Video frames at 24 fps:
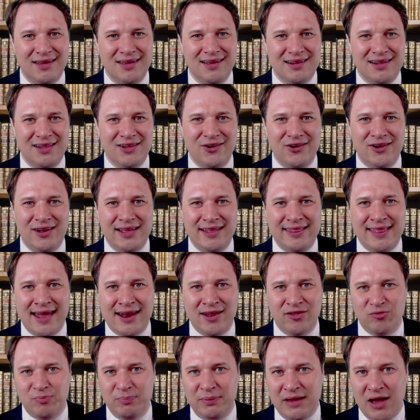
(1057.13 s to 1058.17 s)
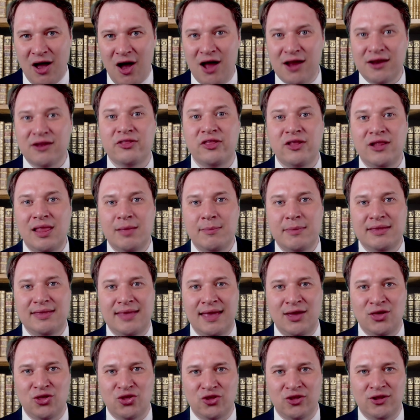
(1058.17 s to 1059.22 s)
Clearly that is beyond the
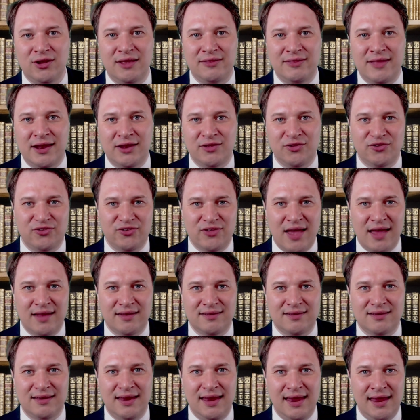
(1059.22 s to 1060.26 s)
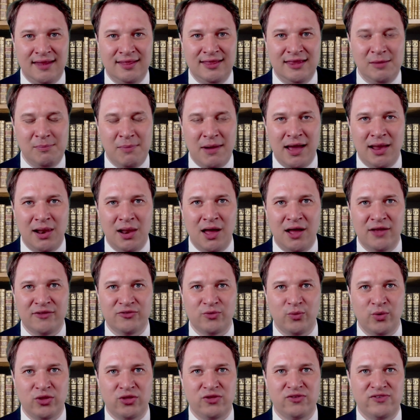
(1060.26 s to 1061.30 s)
limitation that is set in the bylaws,
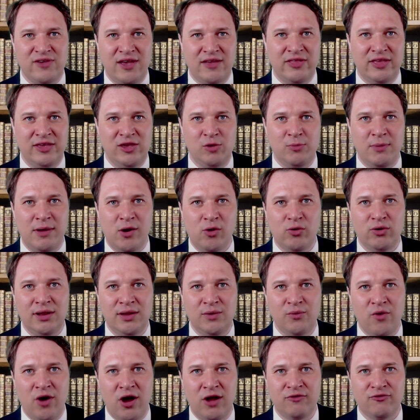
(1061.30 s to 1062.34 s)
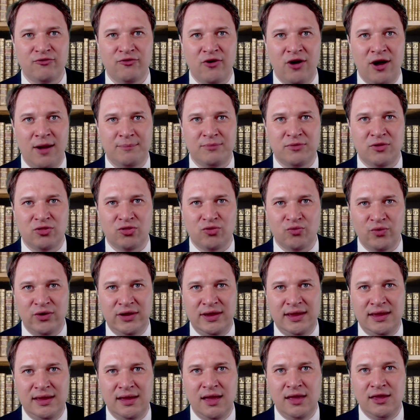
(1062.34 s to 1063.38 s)
which say that you may only run for up to
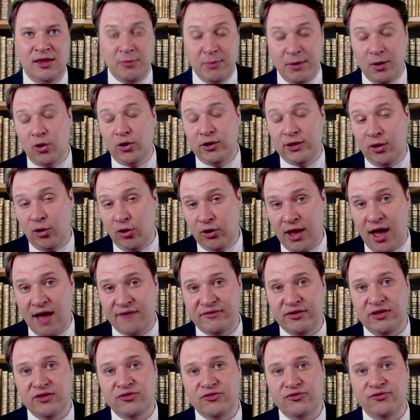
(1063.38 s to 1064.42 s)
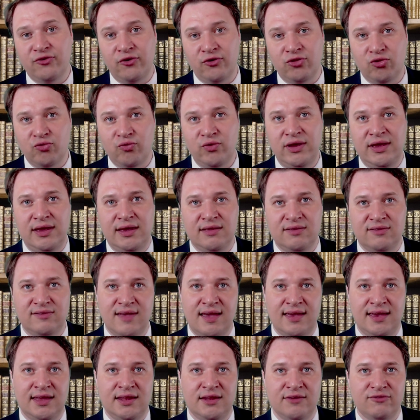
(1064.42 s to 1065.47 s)
3, you may only hold office for 3
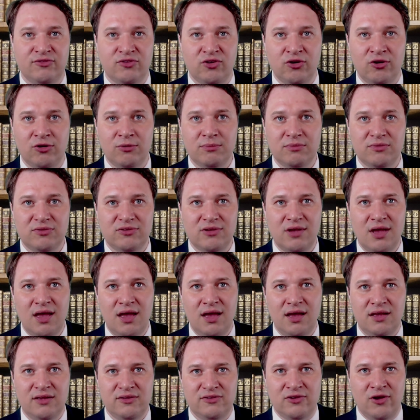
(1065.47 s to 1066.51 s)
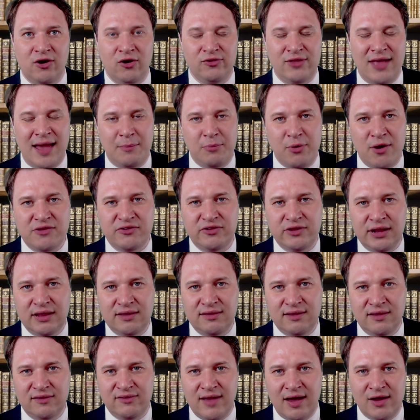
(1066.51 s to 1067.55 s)
consecutive terms. So that
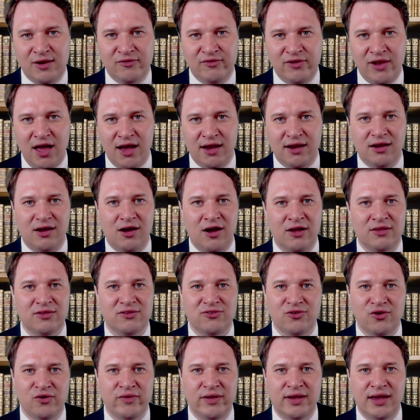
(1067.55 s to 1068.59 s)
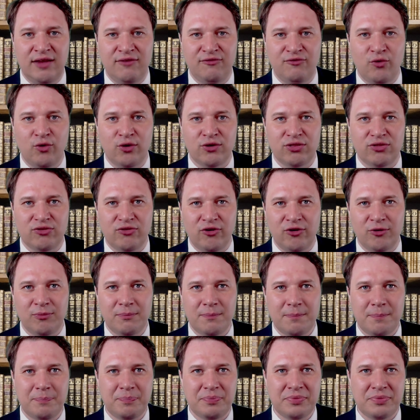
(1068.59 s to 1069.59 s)
president is out of luck on serving a 4th term.